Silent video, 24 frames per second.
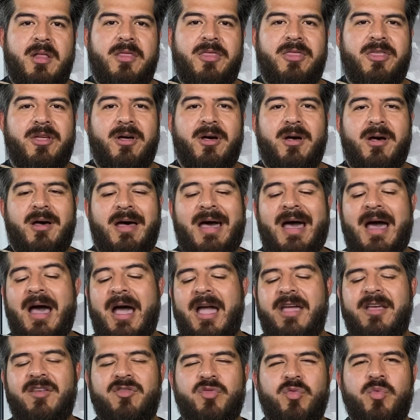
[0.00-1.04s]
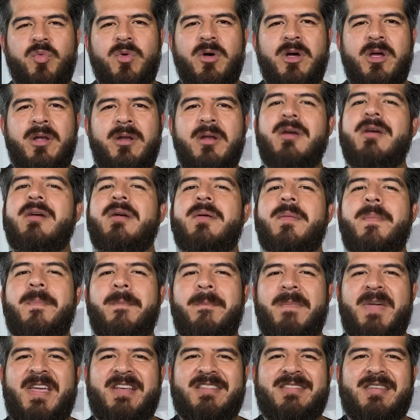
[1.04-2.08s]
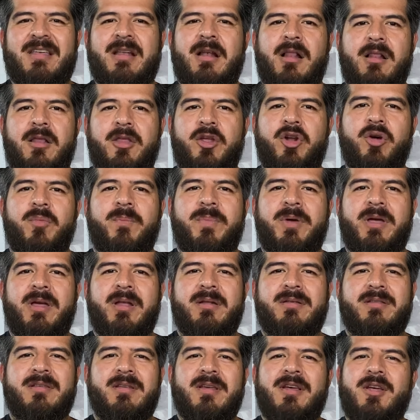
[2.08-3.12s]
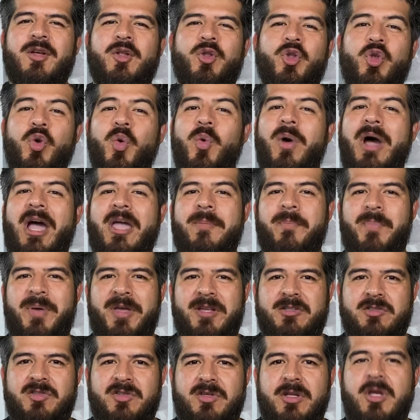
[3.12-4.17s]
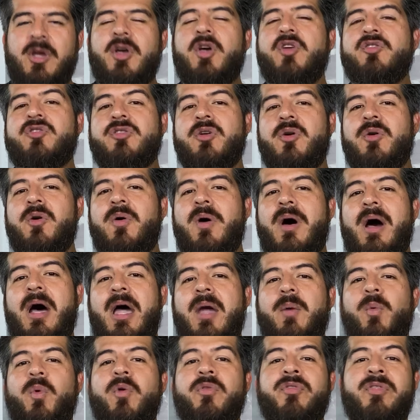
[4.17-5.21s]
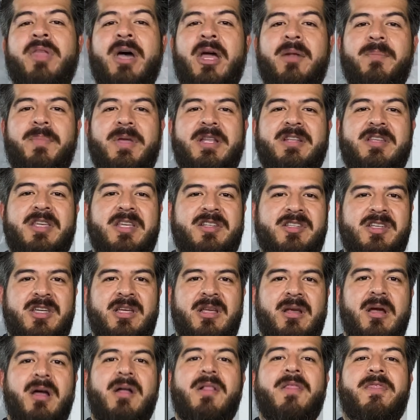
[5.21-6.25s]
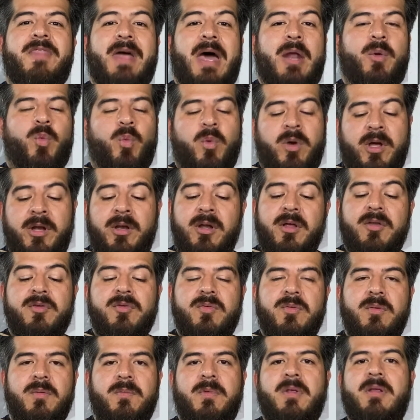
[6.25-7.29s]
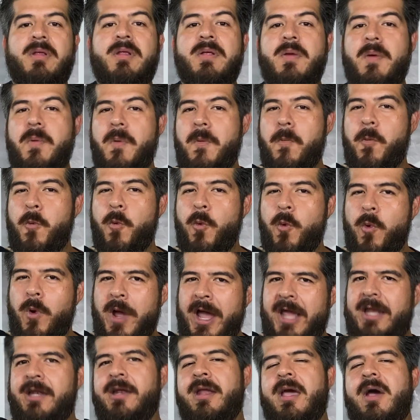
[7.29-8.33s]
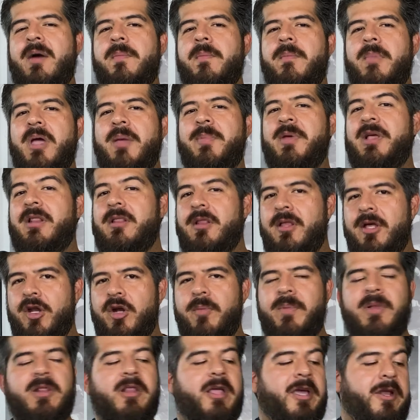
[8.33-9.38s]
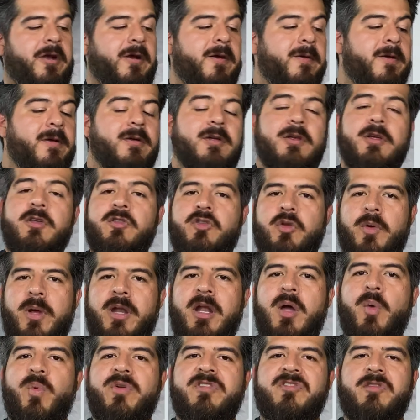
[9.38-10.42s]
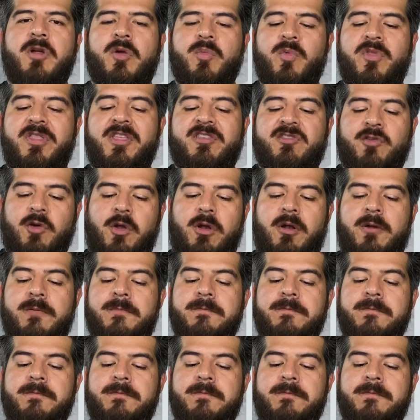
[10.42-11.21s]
The highest one makes it a little bit too high pitched, so I will not be teaching that one right now, maybe a little bit later. So right now we start with the sol,